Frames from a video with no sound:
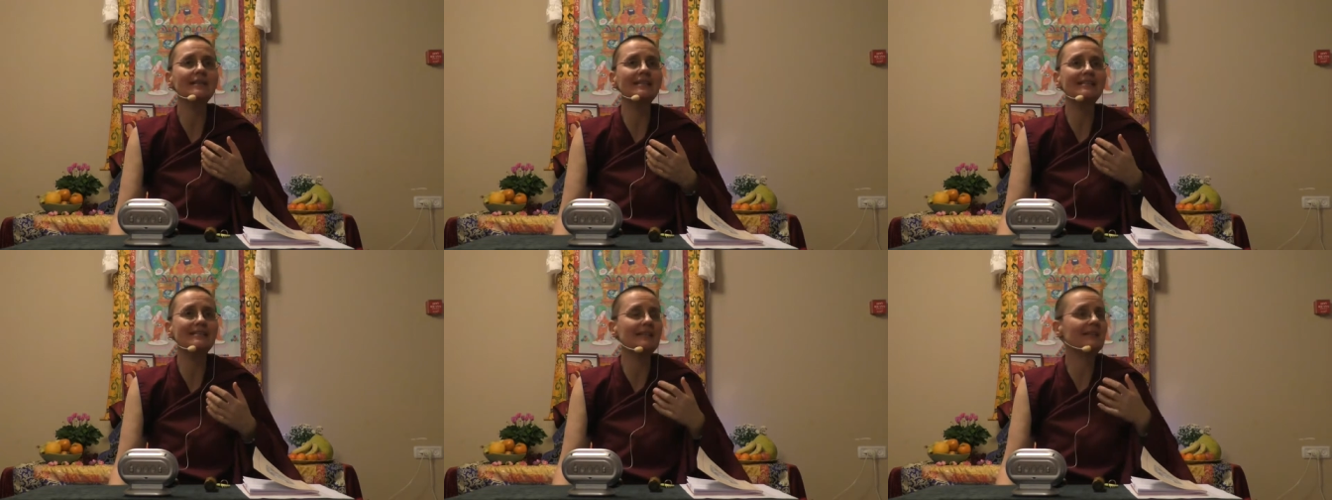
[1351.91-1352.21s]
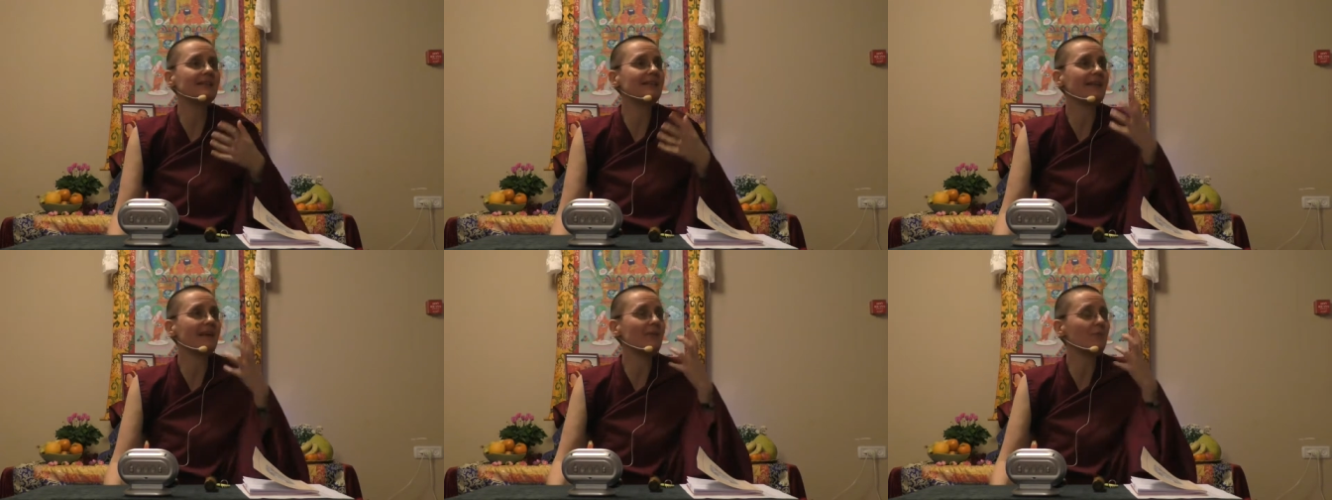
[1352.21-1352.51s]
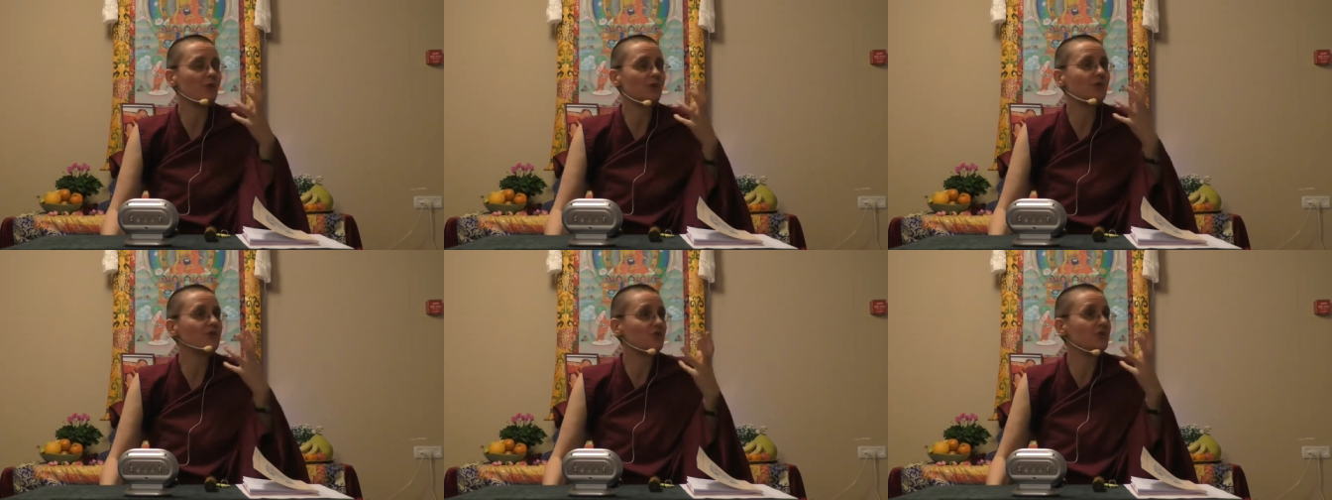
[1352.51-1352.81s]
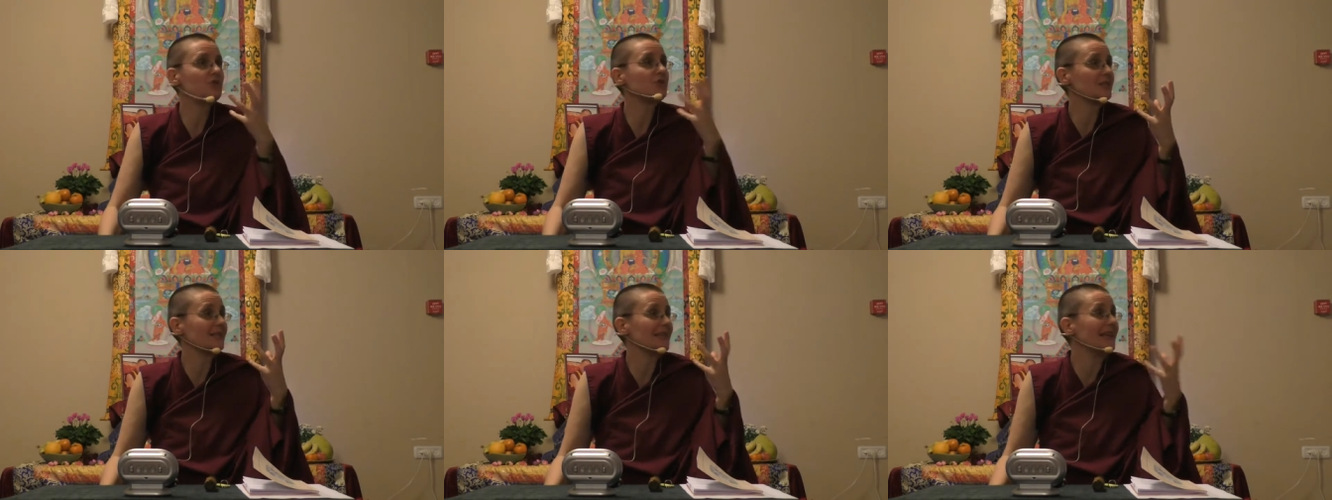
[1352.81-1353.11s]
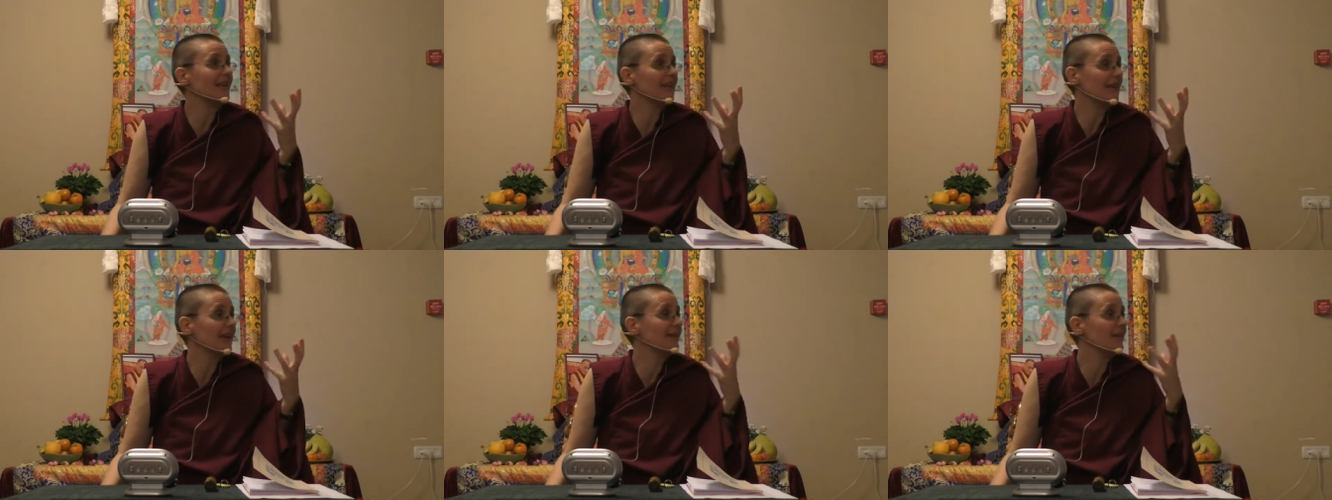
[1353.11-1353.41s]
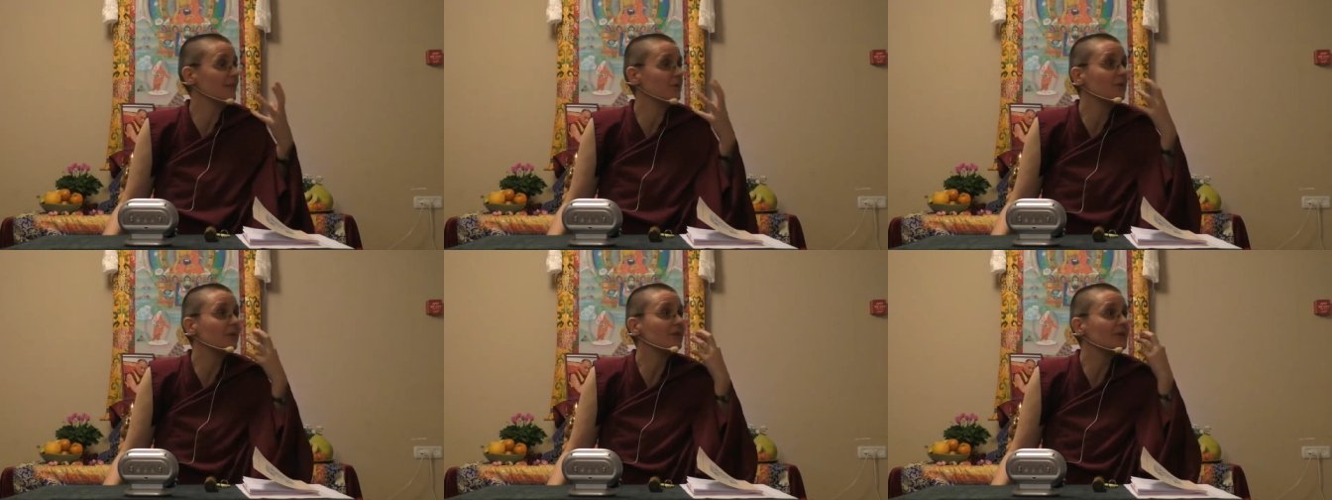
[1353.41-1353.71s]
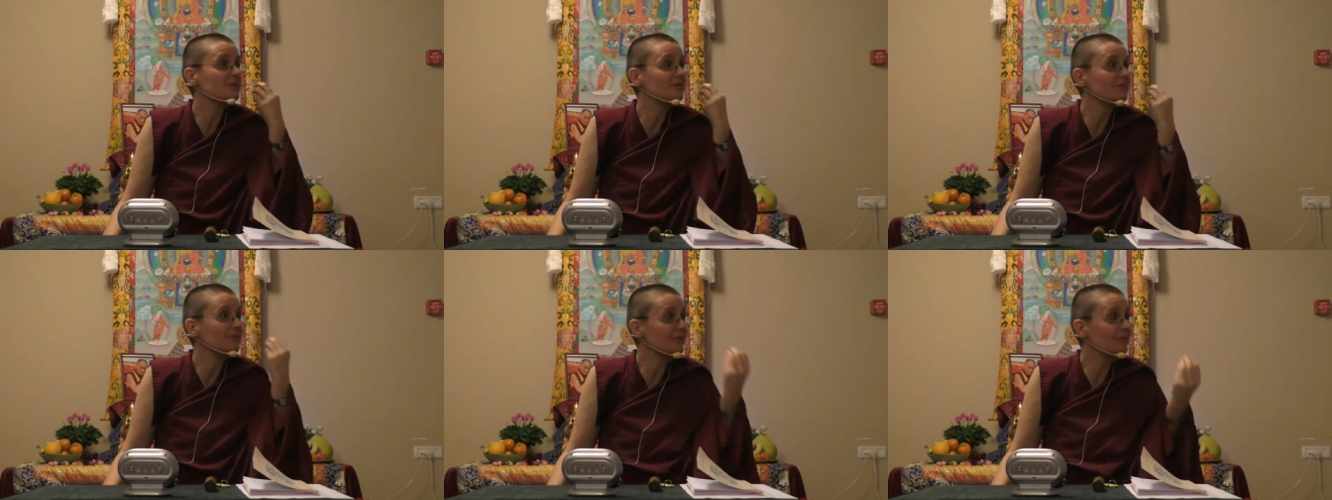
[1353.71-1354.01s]
they said they were just thinking their
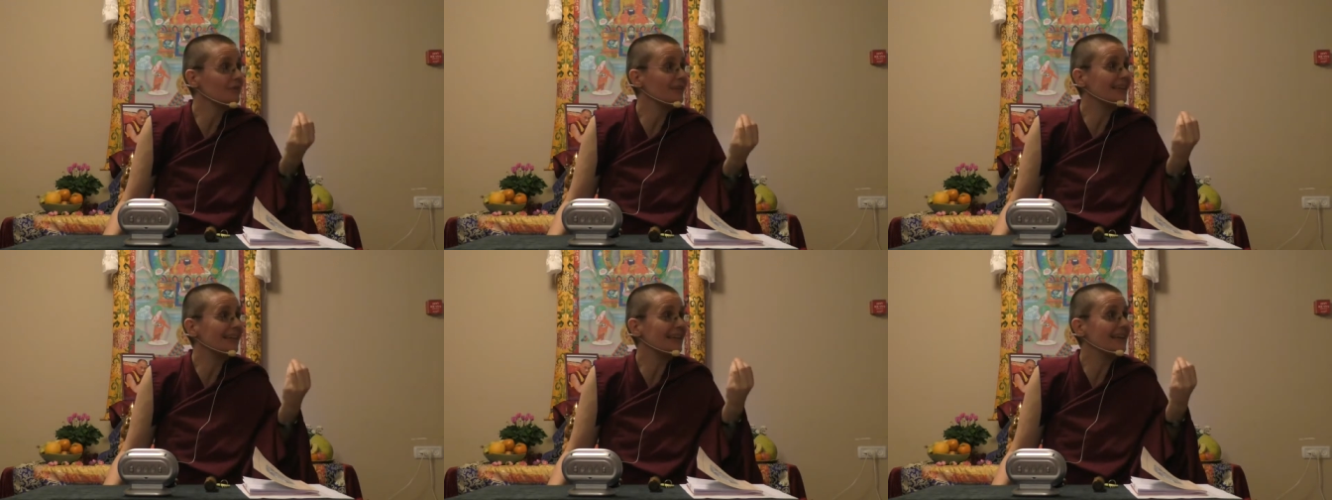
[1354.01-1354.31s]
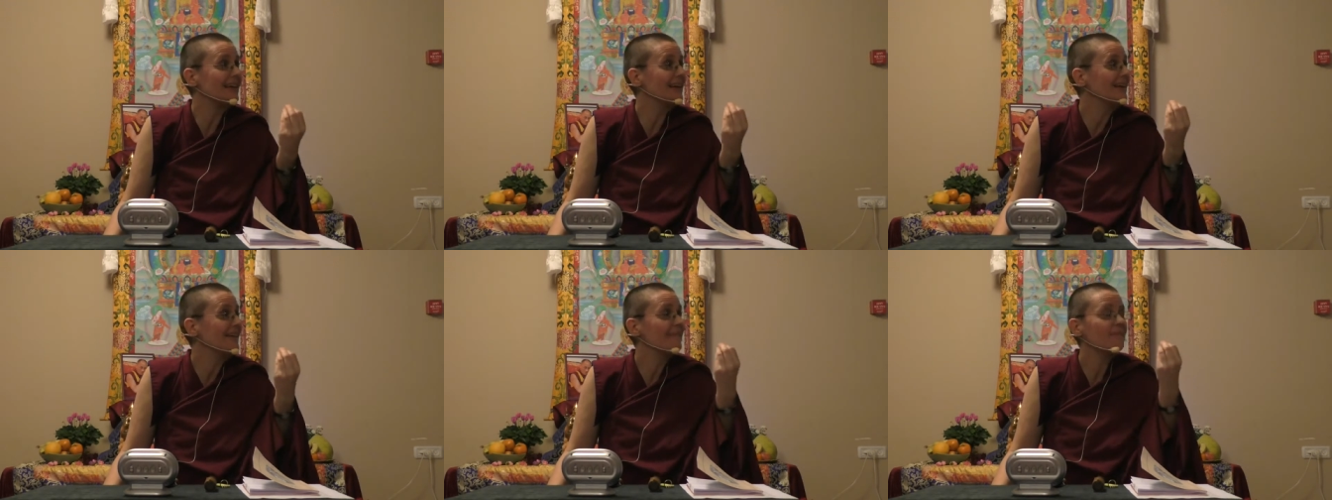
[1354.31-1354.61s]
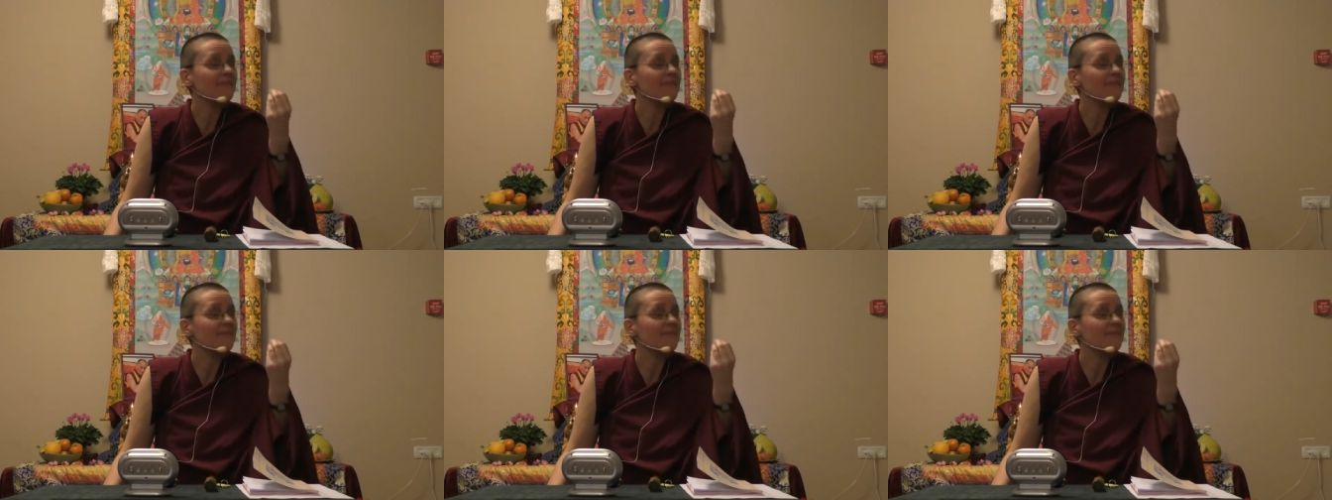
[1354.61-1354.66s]
words vividly.